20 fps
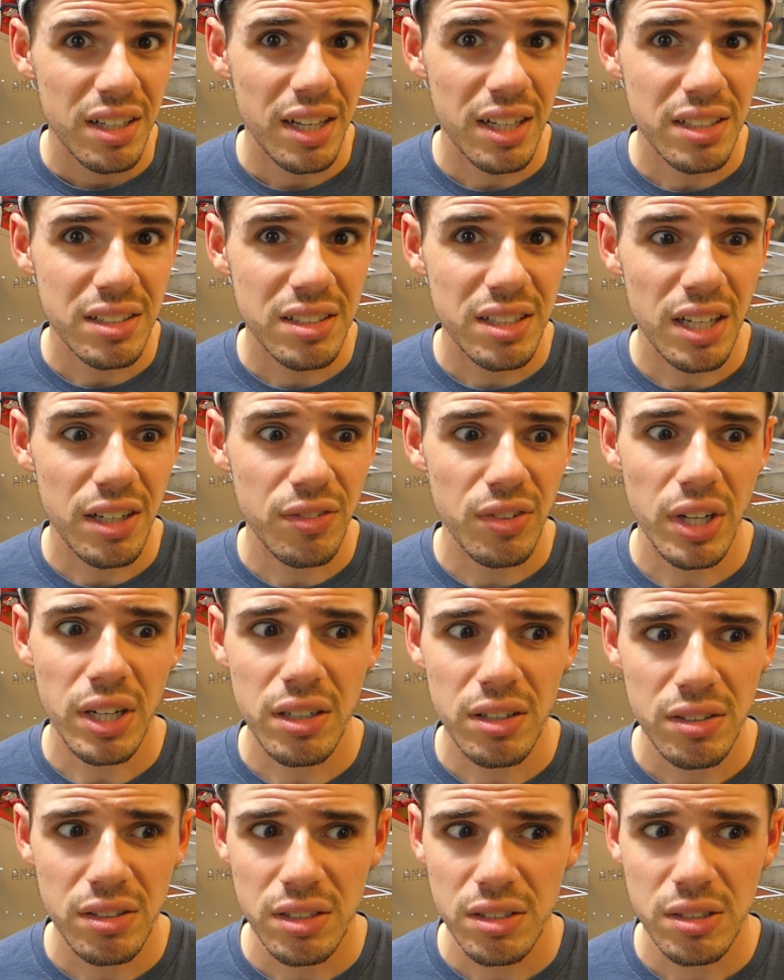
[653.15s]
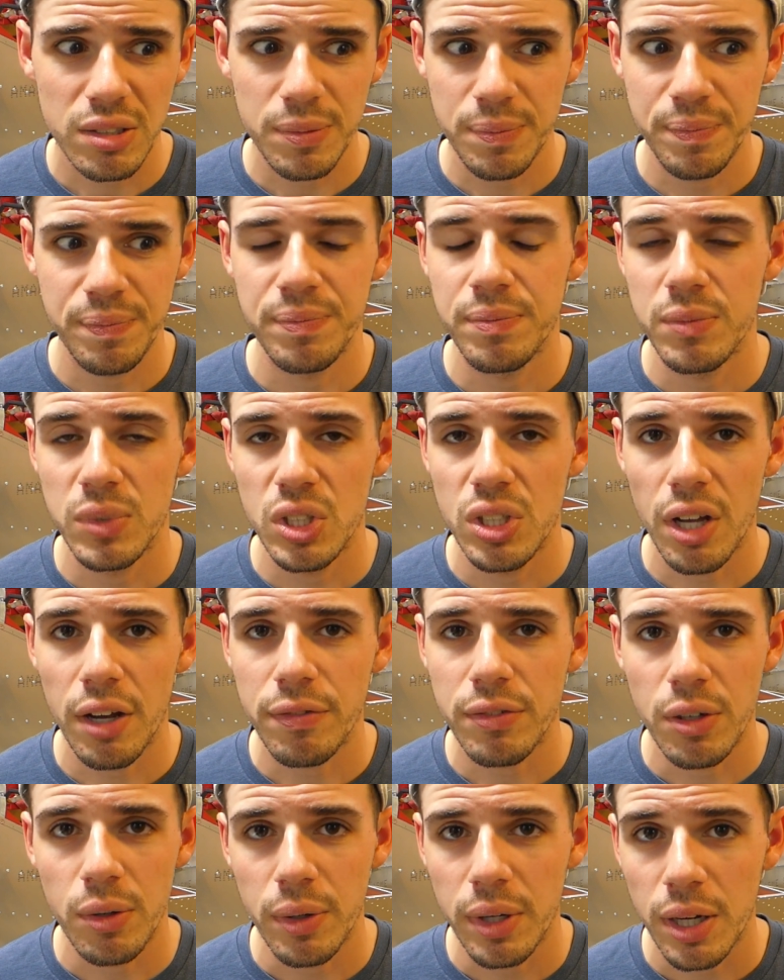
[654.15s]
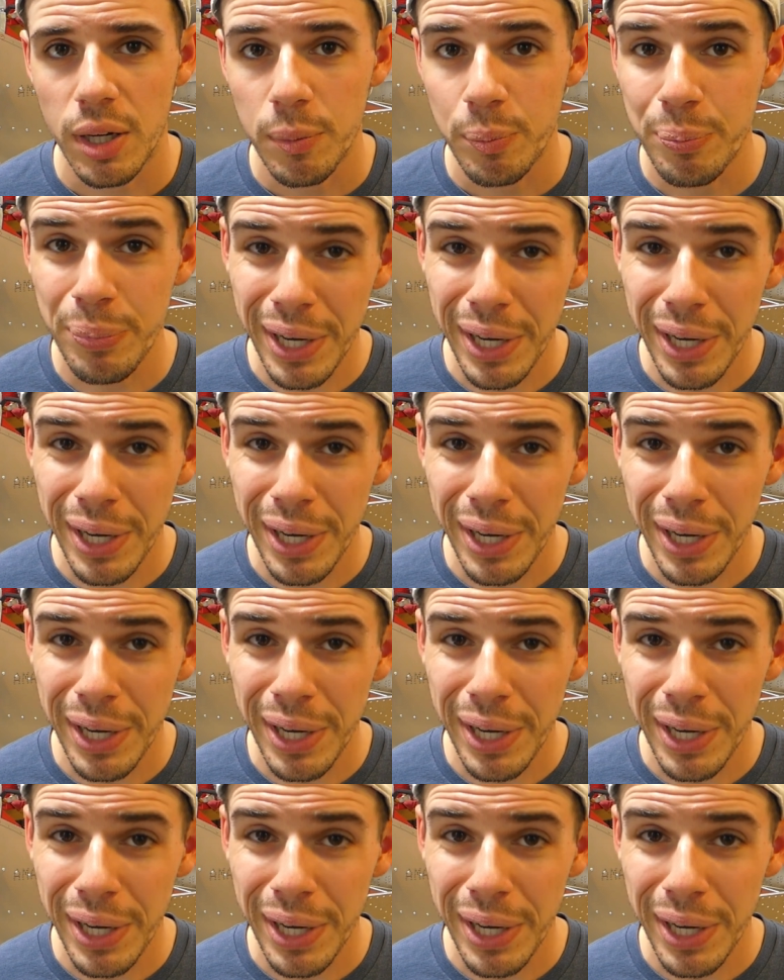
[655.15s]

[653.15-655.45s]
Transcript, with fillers: instead of like all this stuff going on.